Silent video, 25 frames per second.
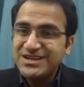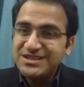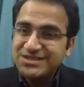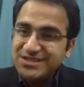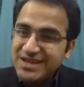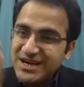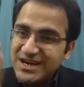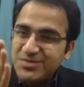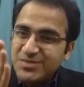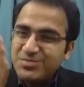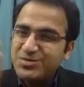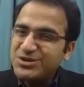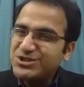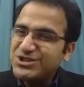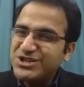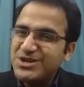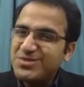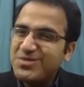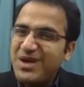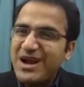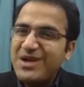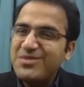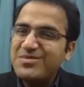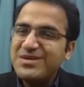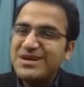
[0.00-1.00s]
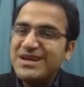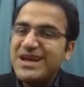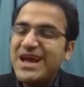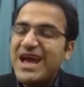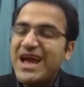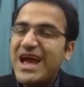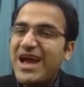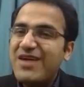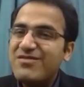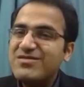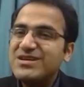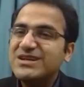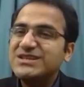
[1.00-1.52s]
that patient might be
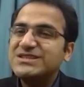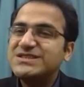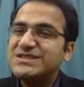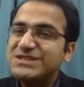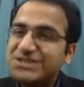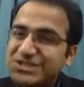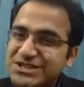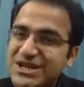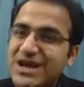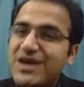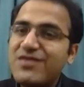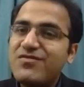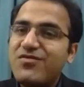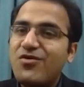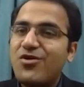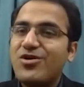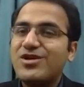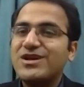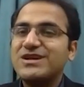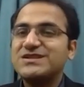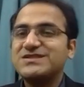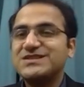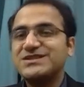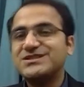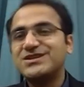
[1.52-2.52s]
having staph aureus